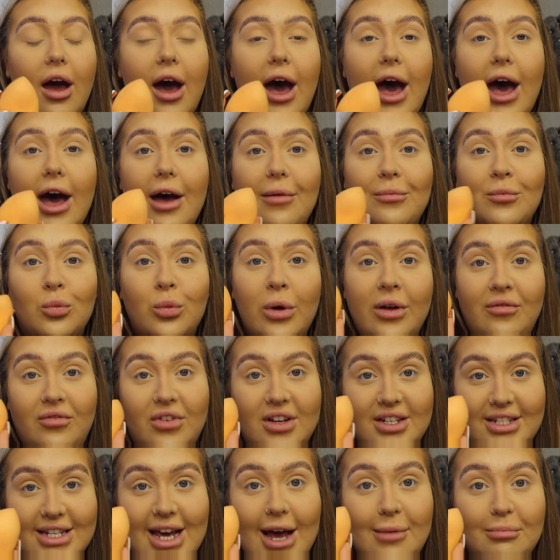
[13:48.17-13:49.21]
with
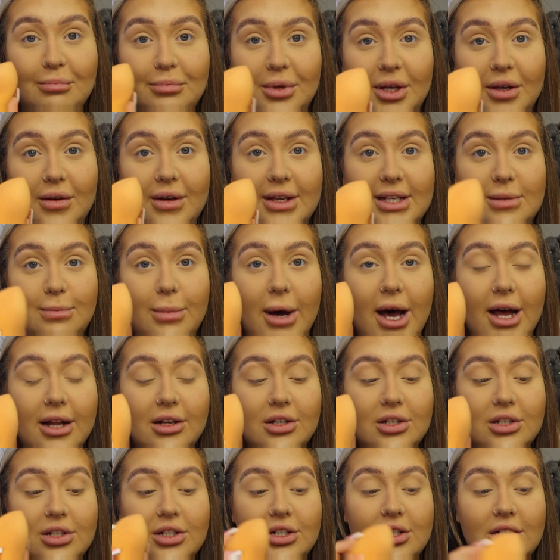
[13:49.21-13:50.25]
a damp beauty
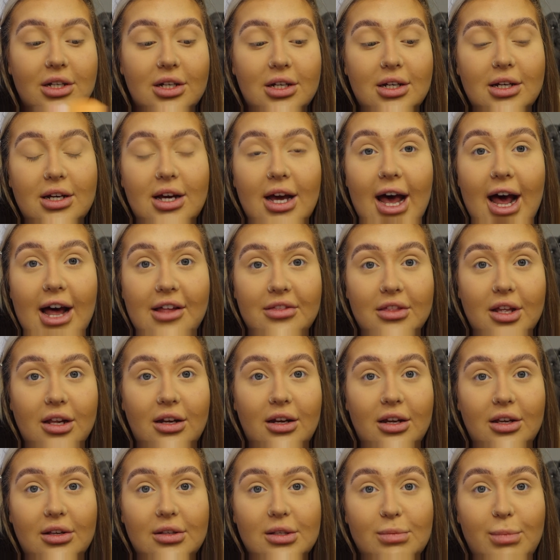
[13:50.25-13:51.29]
sponge and the
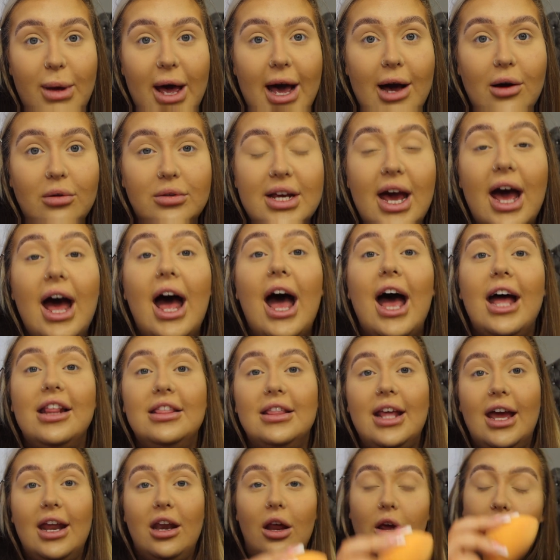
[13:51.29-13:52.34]
loose powder,
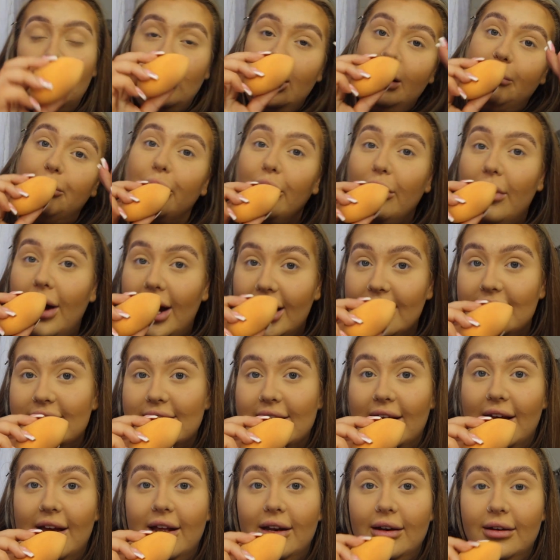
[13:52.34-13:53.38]
and then only
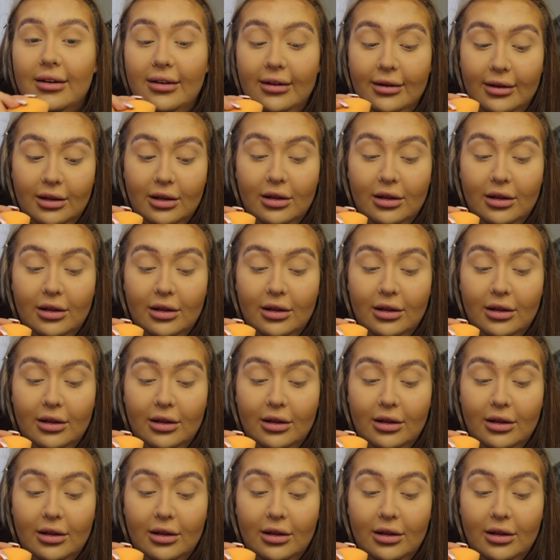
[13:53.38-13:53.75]
brighten